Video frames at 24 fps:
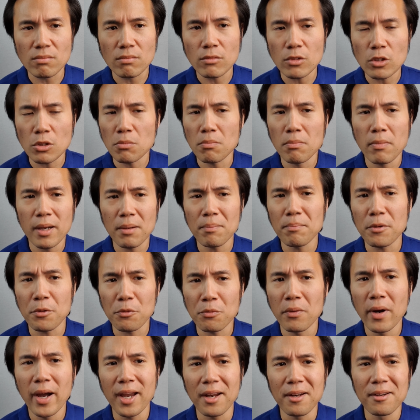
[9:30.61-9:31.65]
You might be
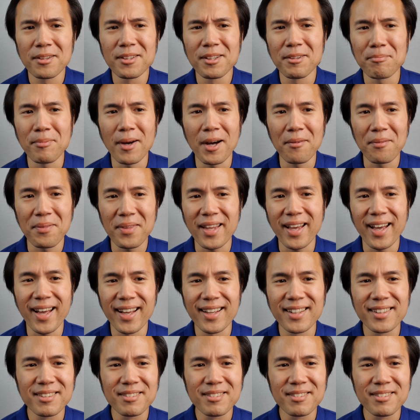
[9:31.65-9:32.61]
right about that.